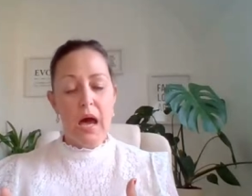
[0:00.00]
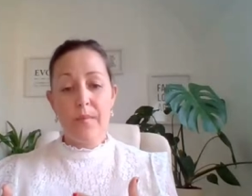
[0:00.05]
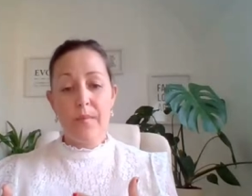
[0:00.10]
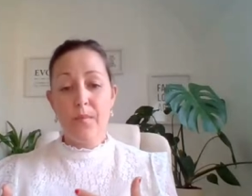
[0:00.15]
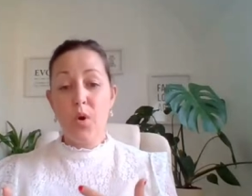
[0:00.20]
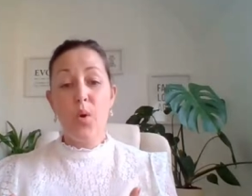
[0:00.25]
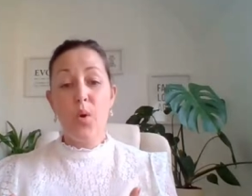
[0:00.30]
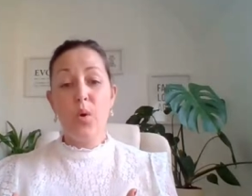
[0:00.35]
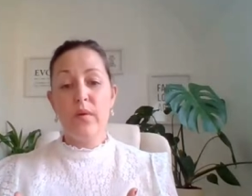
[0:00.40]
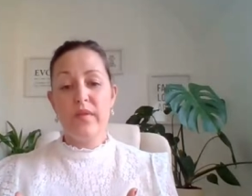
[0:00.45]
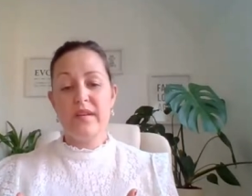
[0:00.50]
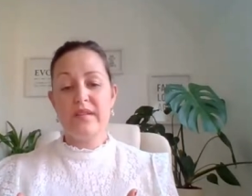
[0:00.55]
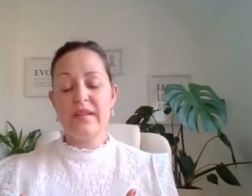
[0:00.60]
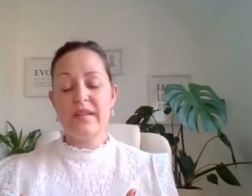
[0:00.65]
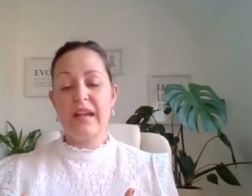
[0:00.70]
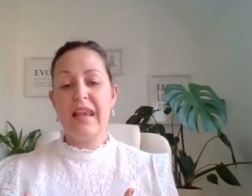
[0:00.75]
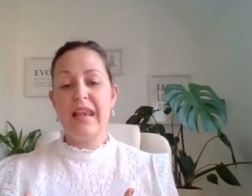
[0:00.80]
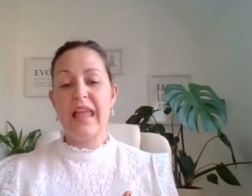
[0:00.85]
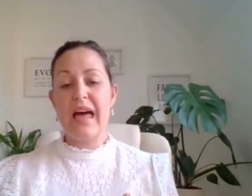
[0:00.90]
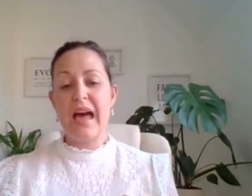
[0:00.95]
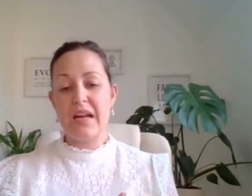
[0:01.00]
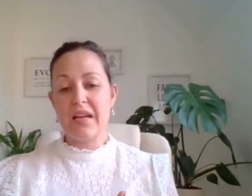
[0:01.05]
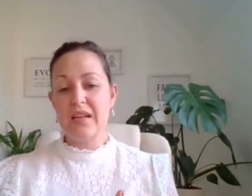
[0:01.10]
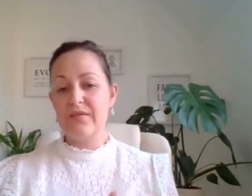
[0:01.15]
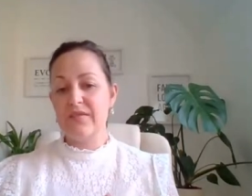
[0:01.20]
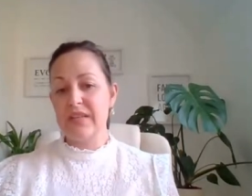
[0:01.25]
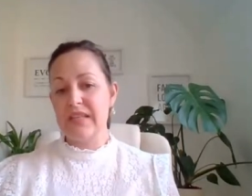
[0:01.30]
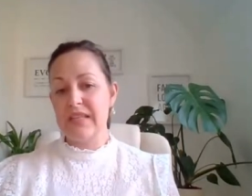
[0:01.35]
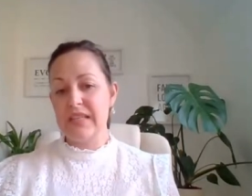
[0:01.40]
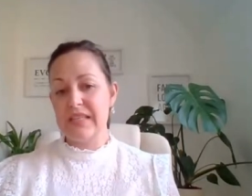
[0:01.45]
Um, or there's a lack
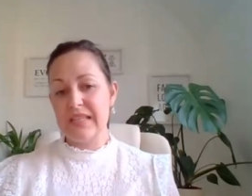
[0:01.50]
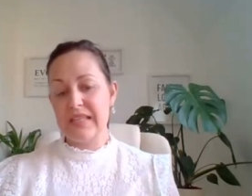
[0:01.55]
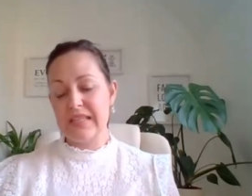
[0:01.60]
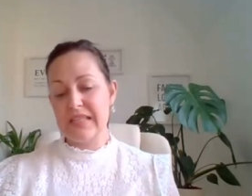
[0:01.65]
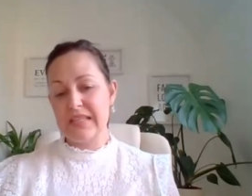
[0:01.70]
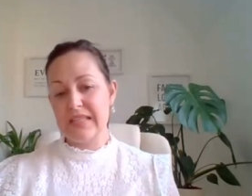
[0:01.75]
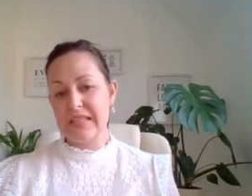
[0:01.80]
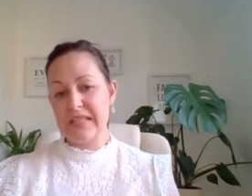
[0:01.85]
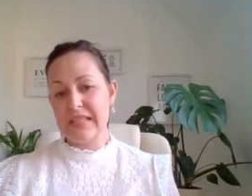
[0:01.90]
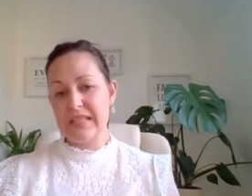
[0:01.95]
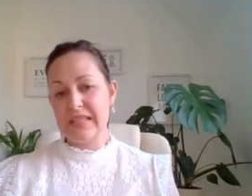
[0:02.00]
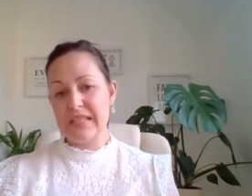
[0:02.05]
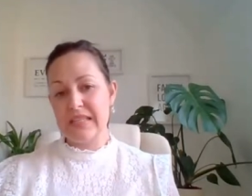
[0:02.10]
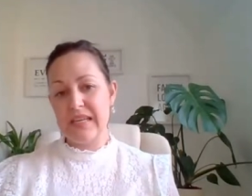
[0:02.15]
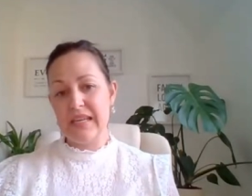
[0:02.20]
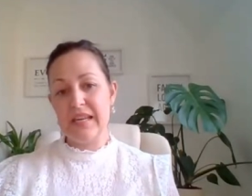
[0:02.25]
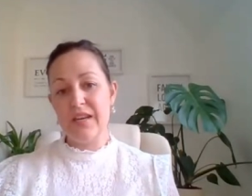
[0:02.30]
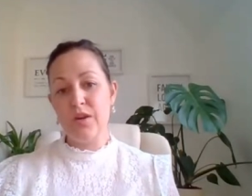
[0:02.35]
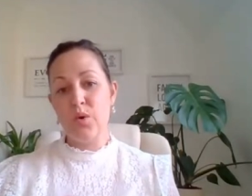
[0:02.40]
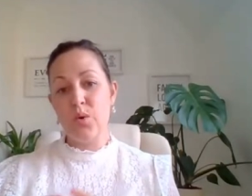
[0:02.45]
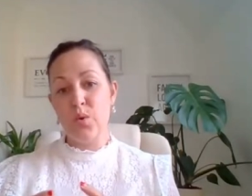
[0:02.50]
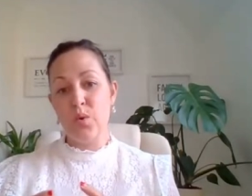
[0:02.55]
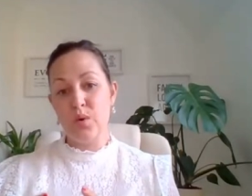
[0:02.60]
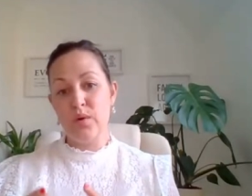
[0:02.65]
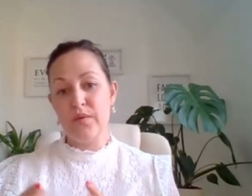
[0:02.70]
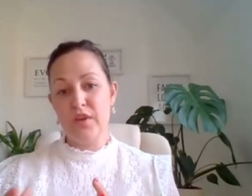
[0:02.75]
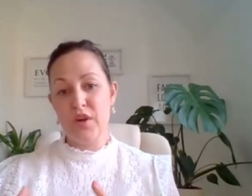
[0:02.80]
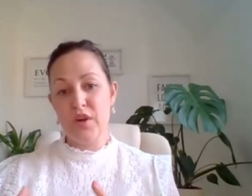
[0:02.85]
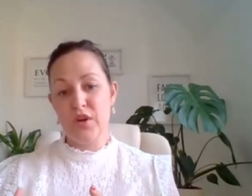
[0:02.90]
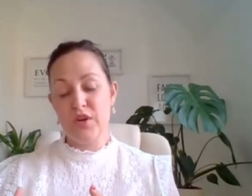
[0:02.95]
of consistency in
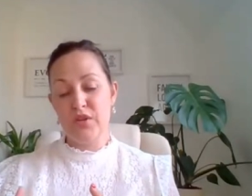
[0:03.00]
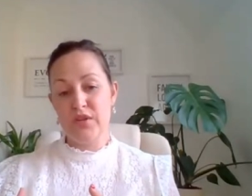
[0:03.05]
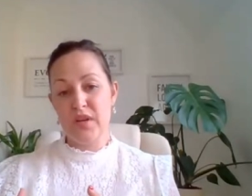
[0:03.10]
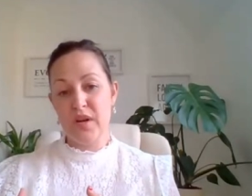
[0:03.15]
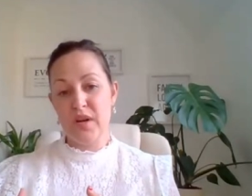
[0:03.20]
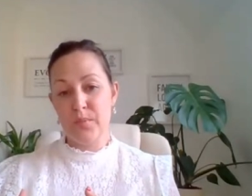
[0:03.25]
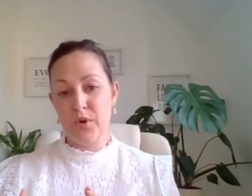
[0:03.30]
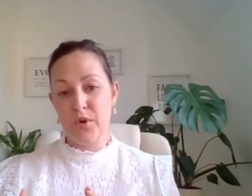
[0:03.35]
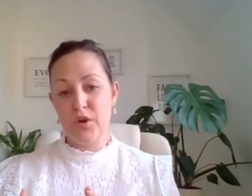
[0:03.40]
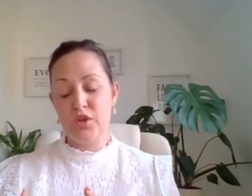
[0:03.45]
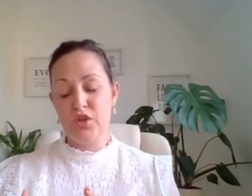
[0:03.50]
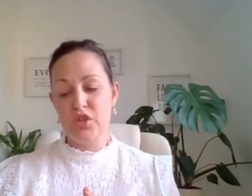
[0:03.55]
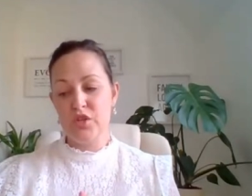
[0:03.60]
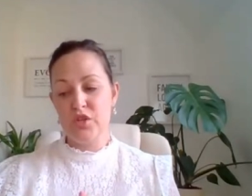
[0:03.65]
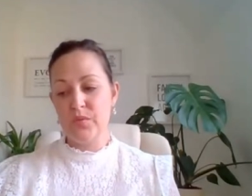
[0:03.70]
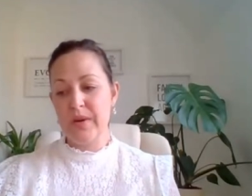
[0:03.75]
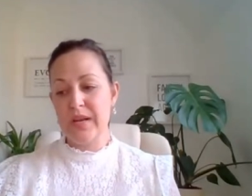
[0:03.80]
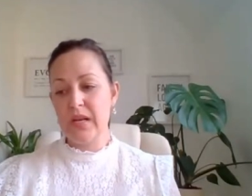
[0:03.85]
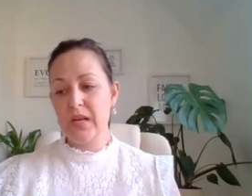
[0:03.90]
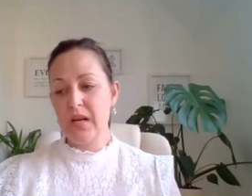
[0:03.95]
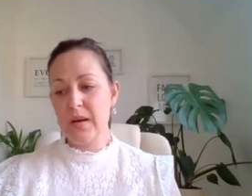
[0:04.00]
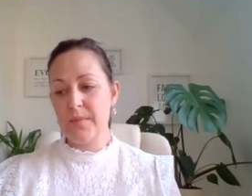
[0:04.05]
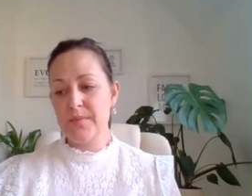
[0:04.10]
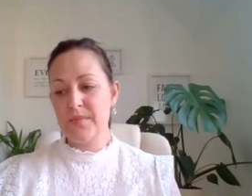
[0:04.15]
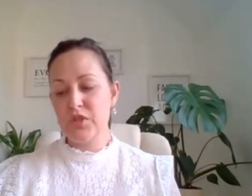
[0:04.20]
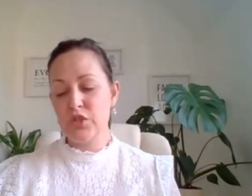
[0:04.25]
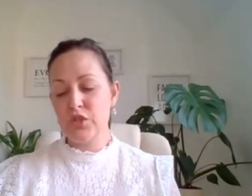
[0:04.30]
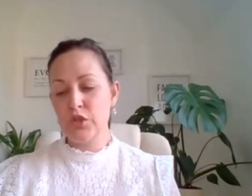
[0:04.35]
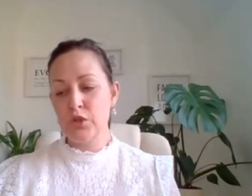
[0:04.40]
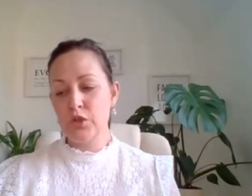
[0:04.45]
all of those approaches when it
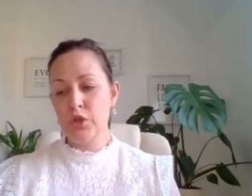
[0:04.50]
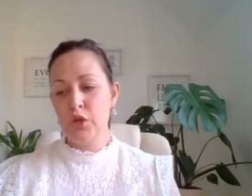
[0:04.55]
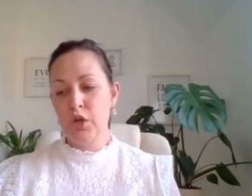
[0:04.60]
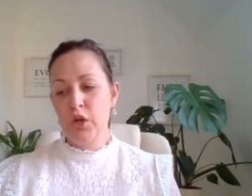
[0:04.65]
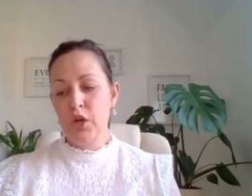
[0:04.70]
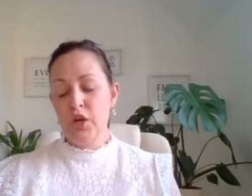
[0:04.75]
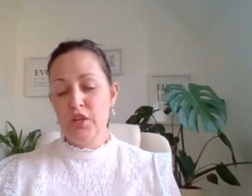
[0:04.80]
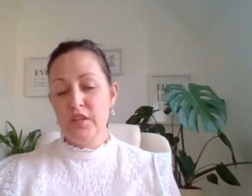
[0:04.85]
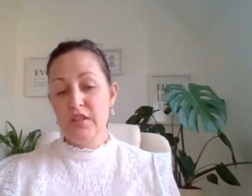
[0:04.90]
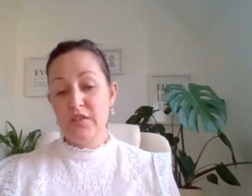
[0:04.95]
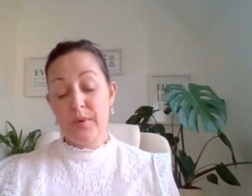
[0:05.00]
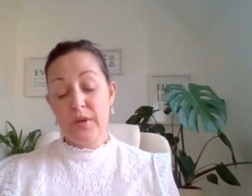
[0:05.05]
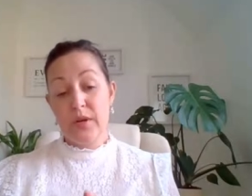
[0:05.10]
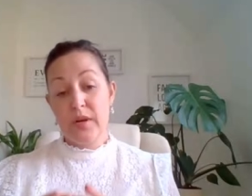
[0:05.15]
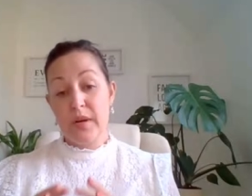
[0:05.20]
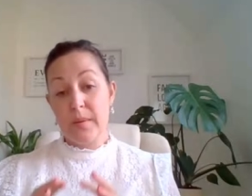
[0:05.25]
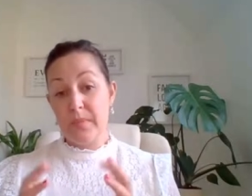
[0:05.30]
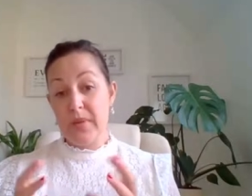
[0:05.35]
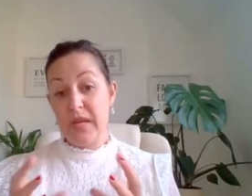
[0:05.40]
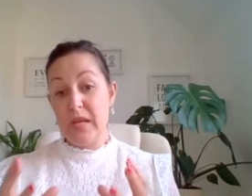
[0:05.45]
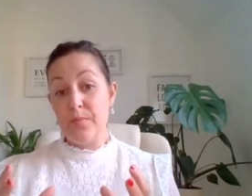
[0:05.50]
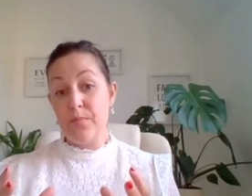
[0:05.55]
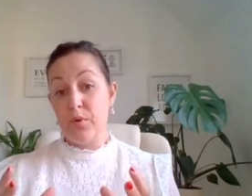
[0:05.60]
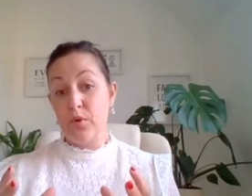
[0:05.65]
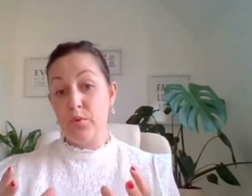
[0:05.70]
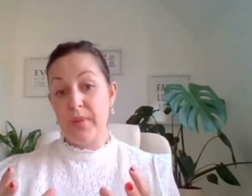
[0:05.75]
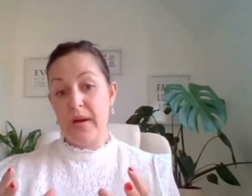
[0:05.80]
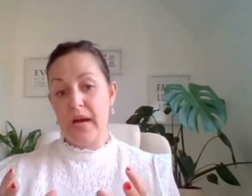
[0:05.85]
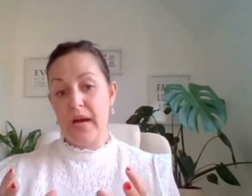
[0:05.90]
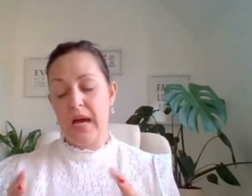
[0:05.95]
comes to, so if we look at
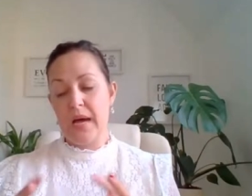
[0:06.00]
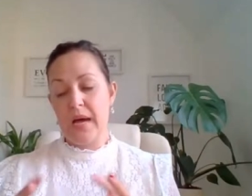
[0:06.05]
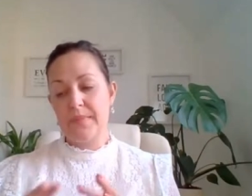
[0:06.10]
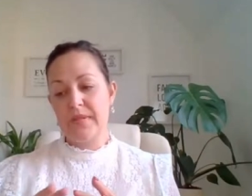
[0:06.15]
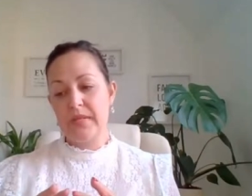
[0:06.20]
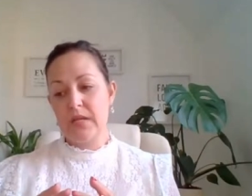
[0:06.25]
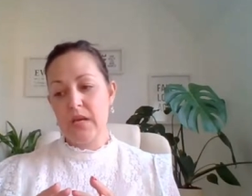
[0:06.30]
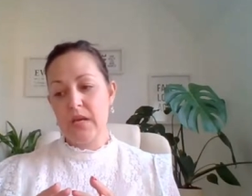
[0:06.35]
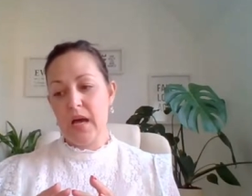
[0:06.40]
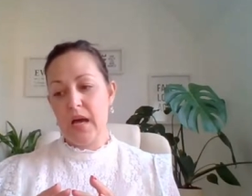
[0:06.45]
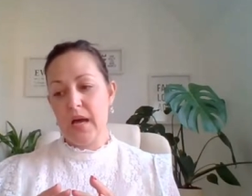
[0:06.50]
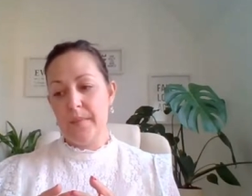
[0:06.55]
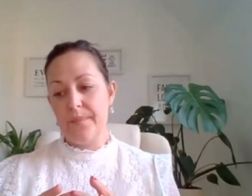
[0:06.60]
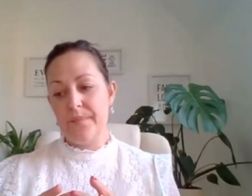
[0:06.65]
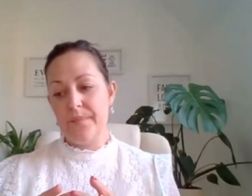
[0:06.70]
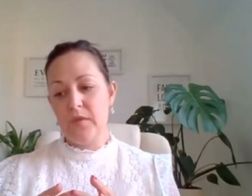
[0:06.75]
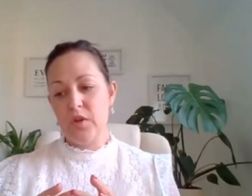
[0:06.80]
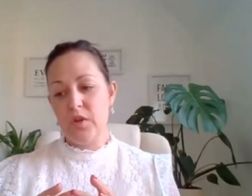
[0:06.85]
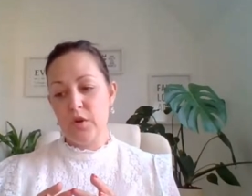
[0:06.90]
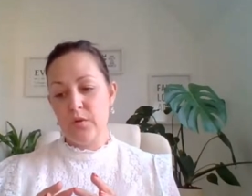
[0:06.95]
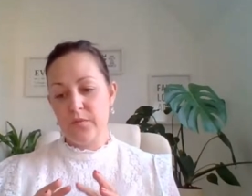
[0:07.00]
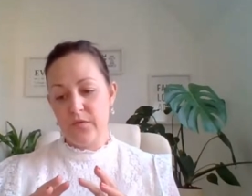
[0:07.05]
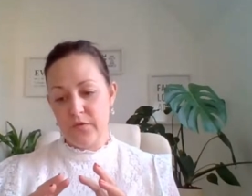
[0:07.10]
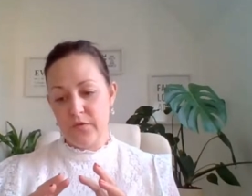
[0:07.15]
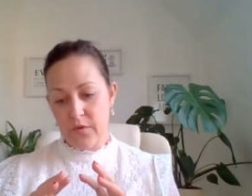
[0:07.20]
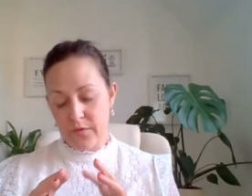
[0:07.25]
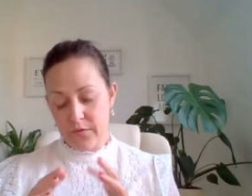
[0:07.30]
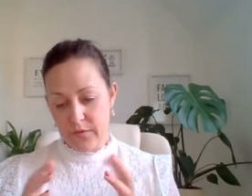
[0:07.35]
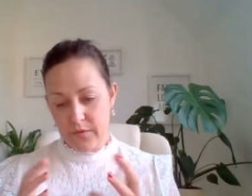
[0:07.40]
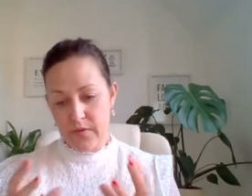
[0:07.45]
people perhaps, um, you know,
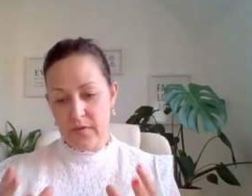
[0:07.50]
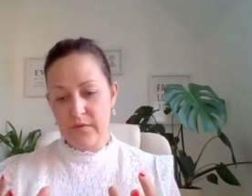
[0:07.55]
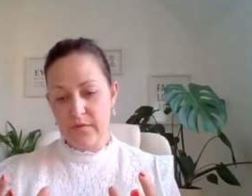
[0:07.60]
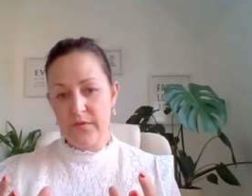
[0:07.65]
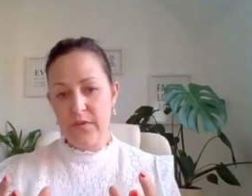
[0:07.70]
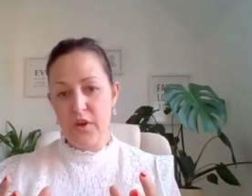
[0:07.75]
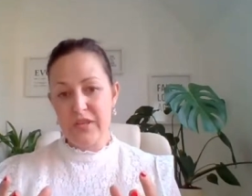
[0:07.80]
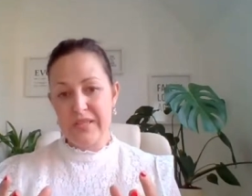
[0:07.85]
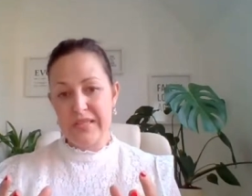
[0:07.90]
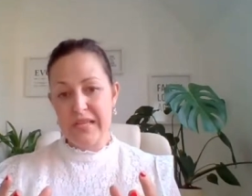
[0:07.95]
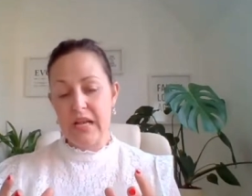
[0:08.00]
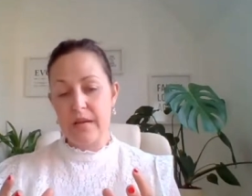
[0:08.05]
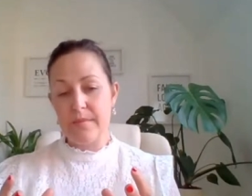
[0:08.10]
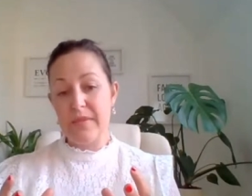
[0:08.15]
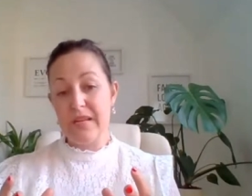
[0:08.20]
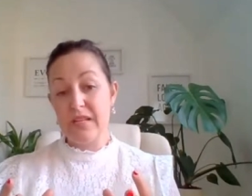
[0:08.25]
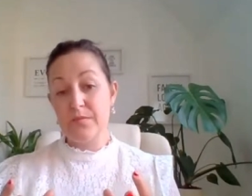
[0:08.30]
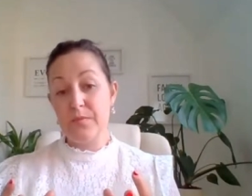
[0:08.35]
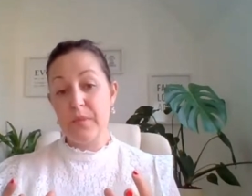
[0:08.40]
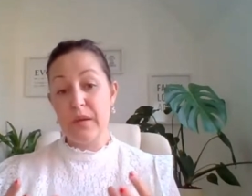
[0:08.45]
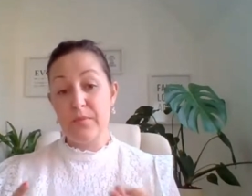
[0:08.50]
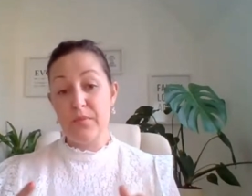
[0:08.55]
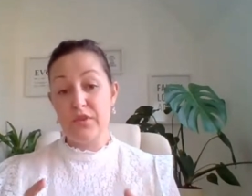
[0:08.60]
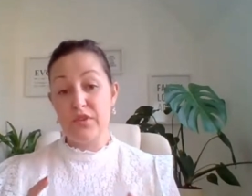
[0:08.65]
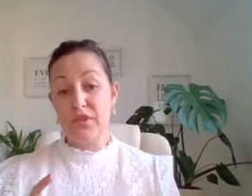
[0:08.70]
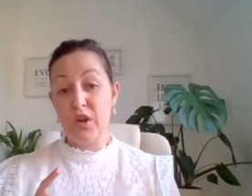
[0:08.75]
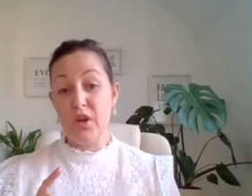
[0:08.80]
for, for the first element is people.